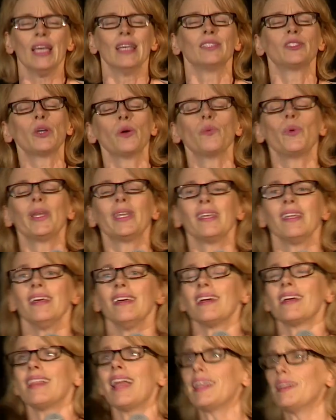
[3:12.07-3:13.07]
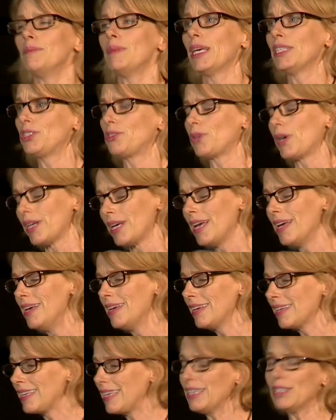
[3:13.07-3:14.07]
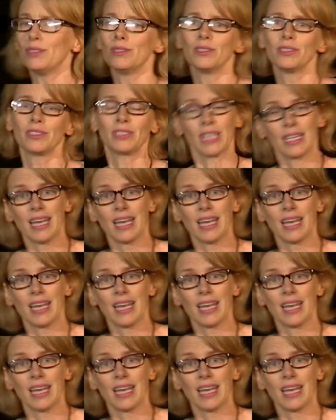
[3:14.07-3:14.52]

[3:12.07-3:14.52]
So when Clytemnestra kills,